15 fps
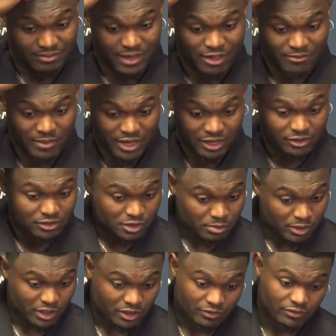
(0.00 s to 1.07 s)
mathematically
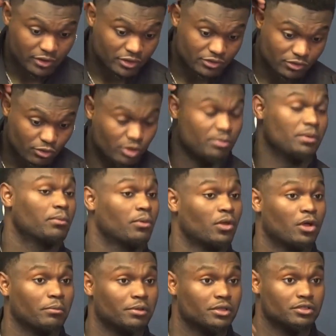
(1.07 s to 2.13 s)
speaking, if there's three people
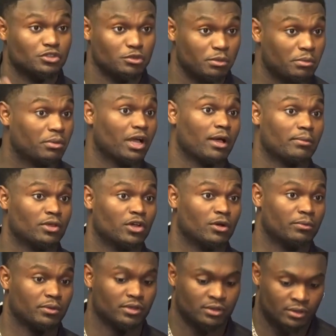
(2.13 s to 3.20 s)
on me, two people got to be
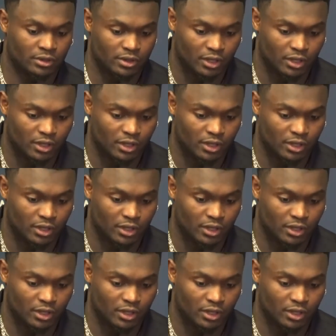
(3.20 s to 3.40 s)
open.